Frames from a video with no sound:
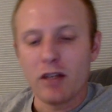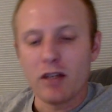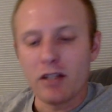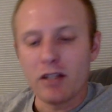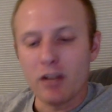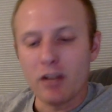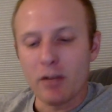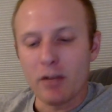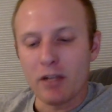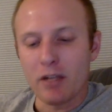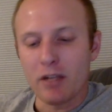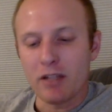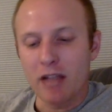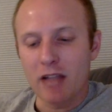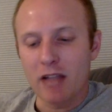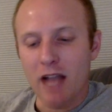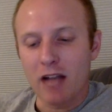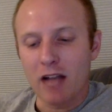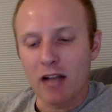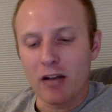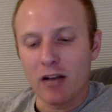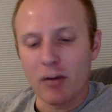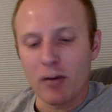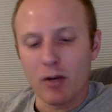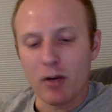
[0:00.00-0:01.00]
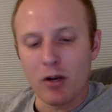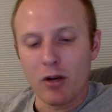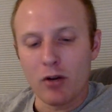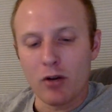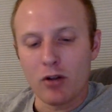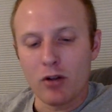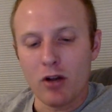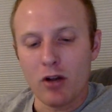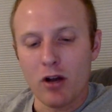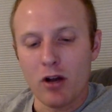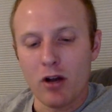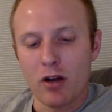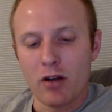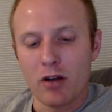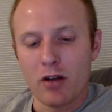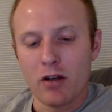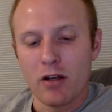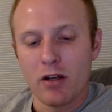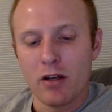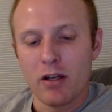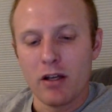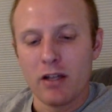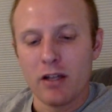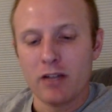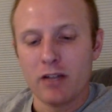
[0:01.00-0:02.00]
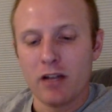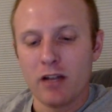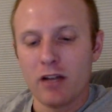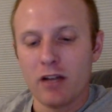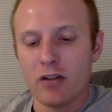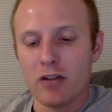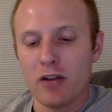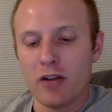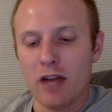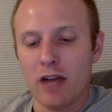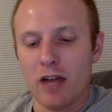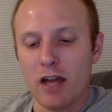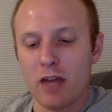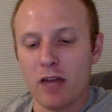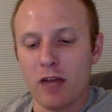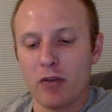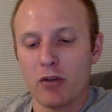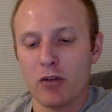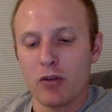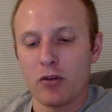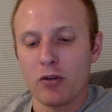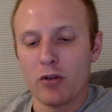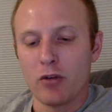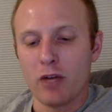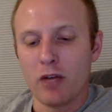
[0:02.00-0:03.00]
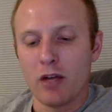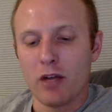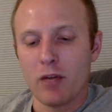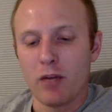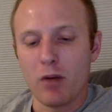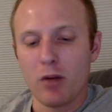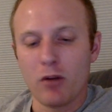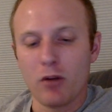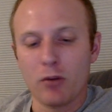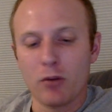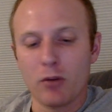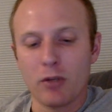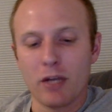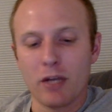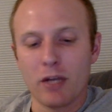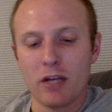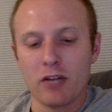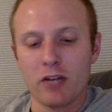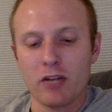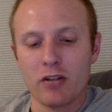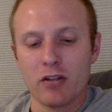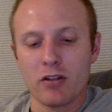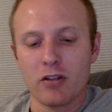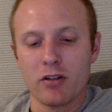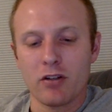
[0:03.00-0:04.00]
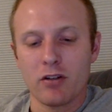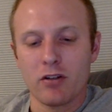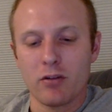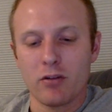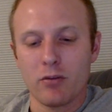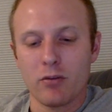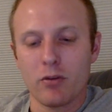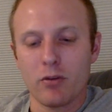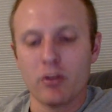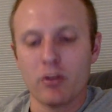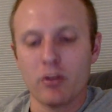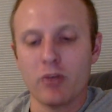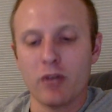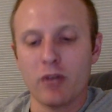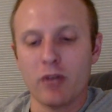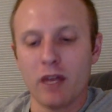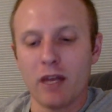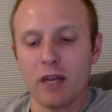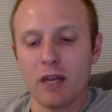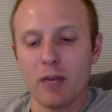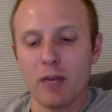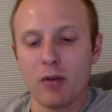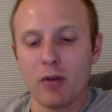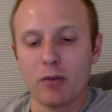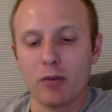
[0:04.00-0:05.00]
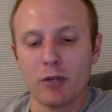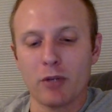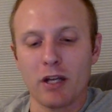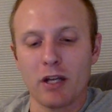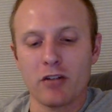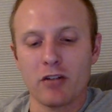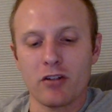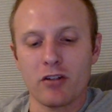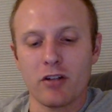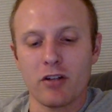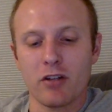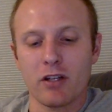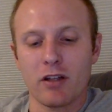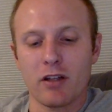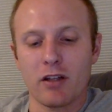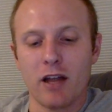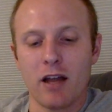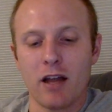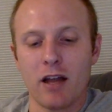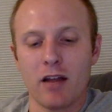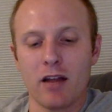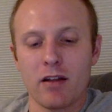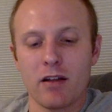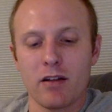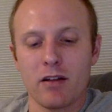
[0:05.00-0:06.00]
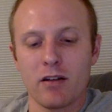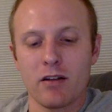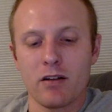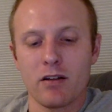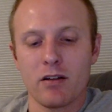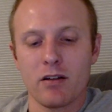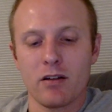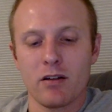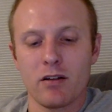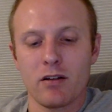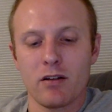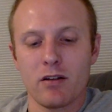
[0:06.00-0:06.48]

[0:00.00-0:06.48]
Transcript: Try to tell me exactly what goes on inside your head when you get a multiplication, when you get a multiplication like that.